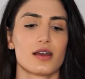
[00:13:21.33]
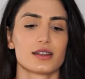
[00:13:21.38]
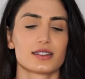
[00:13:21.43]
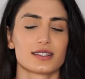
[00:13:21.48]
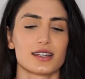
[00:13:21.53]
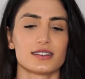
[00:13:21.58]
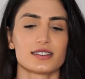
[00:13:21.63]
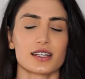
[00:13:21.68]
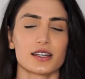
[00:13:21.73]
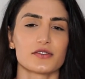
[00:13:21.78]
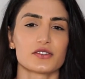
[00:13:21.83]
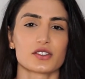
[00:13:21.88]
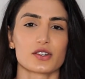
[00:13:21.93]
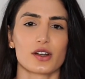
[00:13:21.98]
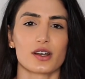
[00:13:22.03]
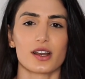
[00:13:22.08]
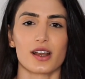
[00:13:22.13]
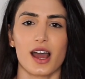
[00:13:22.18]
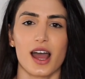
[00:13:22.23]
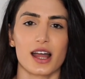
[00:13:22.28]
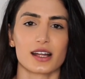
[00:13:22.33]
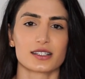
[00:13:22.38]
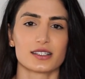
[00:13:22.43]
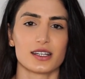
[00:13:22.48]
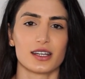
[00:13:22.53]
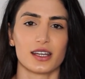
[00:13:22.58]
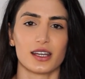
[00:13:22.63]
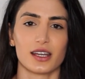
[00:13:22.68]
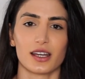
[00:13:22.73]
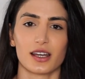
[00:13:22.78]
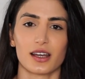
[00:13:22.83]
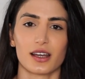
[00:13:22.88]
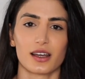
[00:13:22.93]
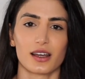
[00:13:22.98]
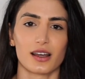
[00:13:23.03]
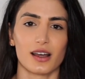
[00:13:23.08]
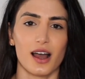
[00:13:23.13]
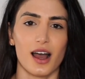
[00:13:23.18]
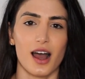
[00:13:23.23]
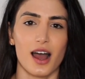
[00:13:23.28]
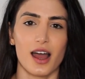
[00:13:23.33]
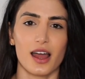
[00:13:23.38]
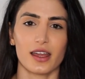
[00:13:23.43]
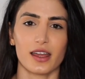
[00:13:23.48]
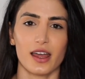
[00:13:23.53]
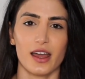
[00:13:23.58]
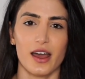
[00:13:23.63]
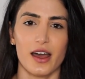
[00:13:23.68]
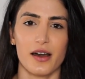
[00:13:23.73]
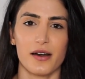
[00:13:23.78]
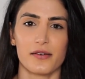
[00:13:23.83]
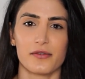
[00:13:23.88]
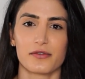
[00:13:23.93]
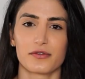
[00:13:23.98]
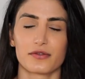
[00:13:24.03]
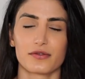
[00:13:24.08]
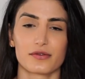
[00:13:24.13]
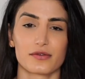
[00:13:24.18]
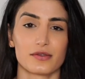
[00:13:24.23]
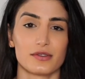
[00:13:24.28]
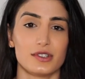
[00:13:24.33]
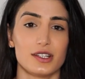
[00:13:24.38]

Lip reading: since I've started acting, I have